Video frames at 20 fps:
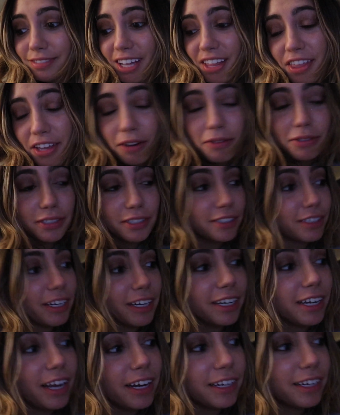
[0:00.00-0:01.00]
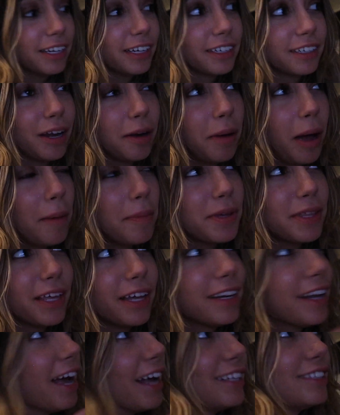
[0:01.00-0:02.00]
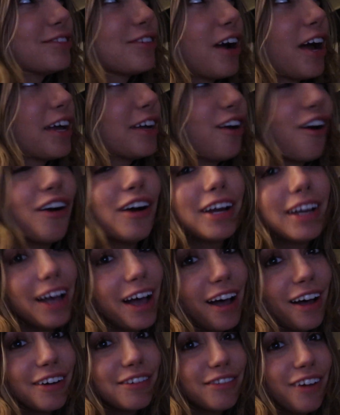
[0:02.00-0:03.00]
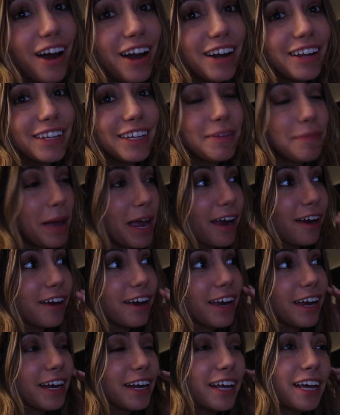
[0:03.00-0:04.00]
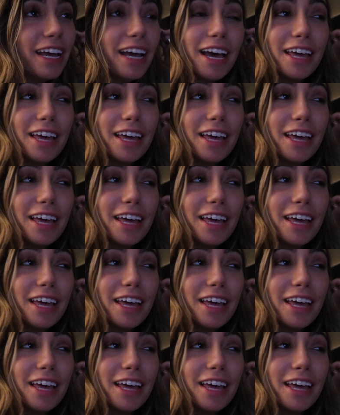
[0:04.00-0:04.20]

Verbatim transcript: I thought it was a good ending. I'm happy that Ezra and Arya are finally married.